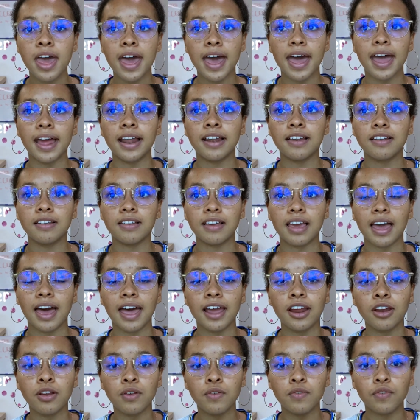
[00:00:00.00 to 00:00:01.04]
and
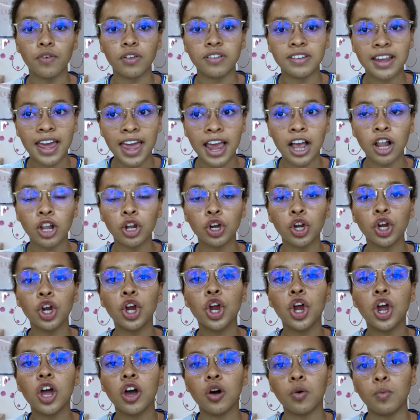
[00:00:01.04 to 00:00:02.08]
kind of tailor
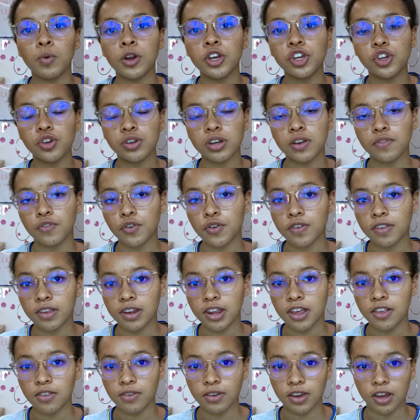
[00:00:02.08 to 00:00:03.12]
which
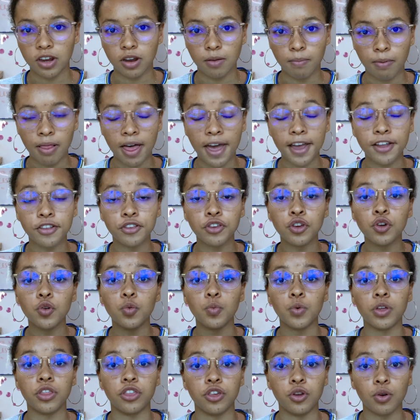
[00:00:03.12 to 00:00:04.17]
universities you can apply to
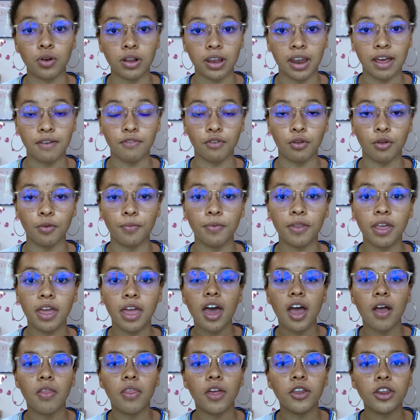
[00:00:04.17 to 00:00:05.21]
with your level.
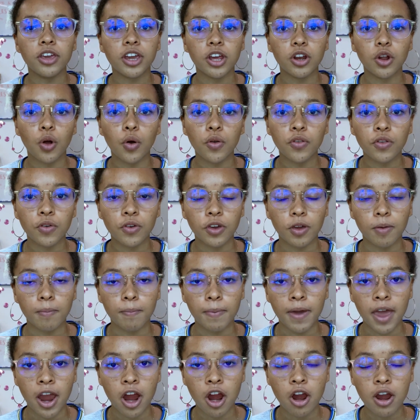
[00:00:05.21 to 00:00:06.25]
And then you can also
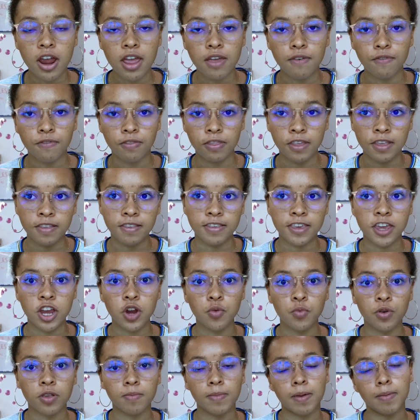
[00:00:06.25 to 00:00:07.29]
compare if this year
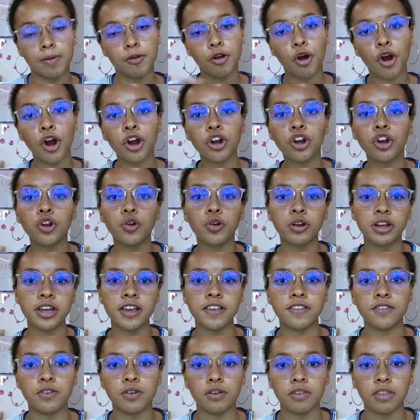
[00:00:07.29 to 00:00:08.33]
was maybe harder or
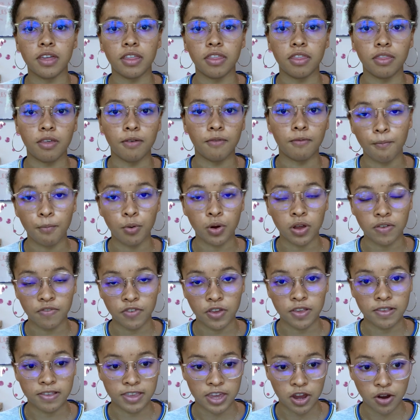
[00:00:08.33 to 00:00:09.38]
easier than the
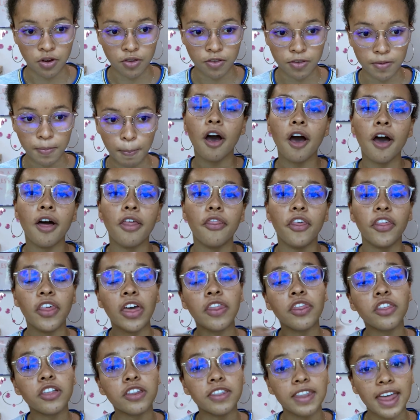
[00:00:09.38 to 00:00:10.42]
previous years.
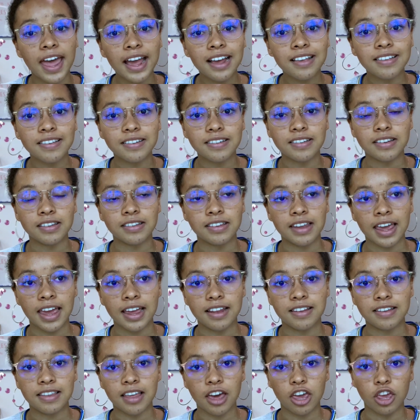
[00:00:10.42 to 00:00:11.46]
Then the next
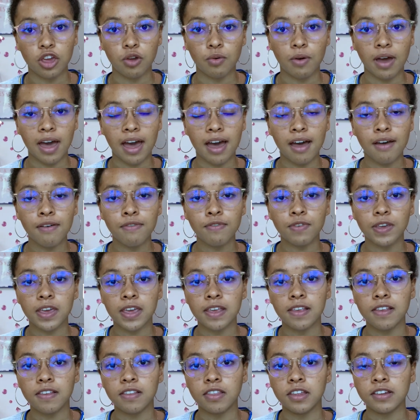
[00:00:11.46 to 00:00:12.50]
date that you have
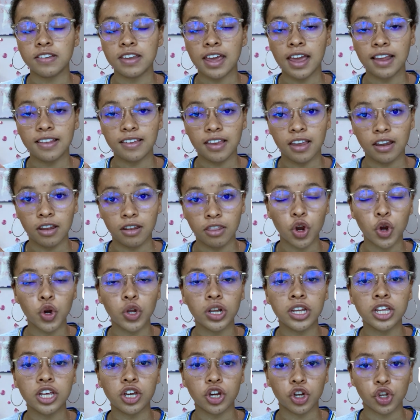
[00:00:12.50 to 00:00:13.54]
is the date in
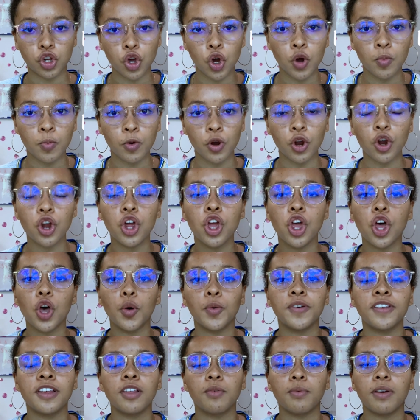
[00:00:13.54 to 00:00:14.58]
early October,
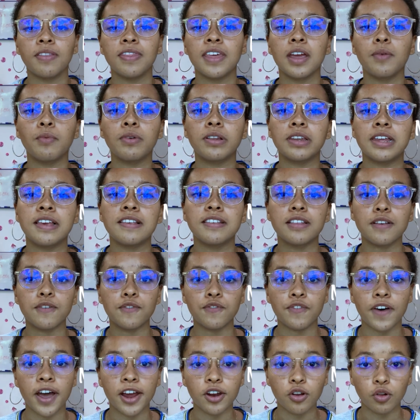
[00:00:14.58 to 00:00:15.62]
which is when they release the
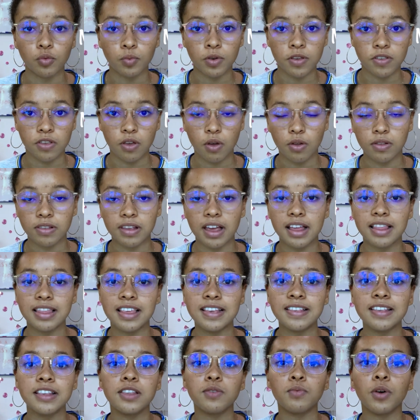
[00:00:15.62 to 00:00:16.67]
final results. And
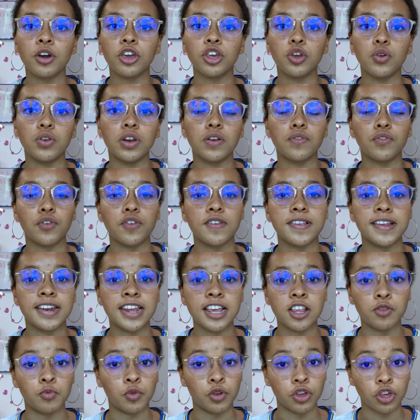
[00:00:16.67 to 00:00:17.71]
this is what
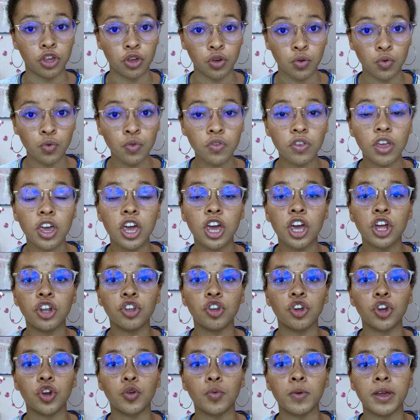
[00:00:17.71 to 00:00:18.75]
universities will use
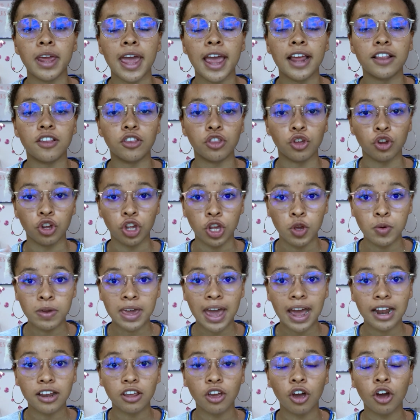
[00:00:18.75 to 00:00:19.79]
to create their
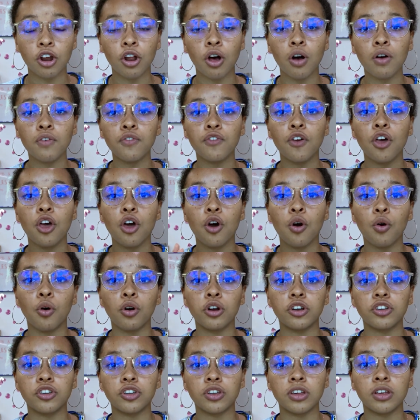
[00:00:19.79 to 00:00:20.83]
Ucat cutoff or
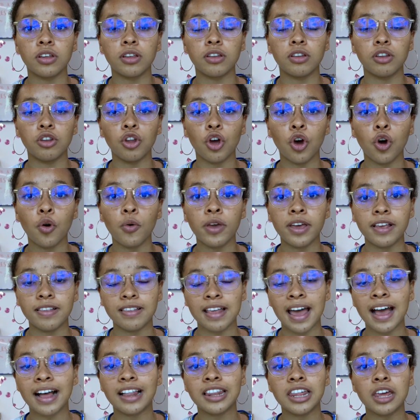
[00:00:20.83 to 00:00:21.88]
to know
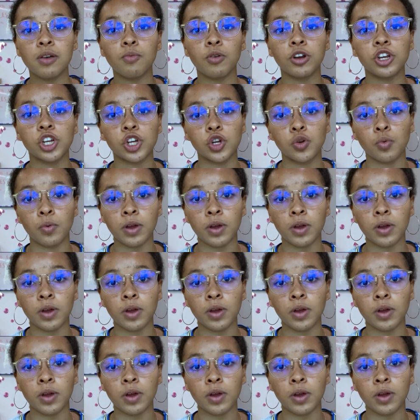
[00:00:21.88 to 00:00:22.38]
exactly which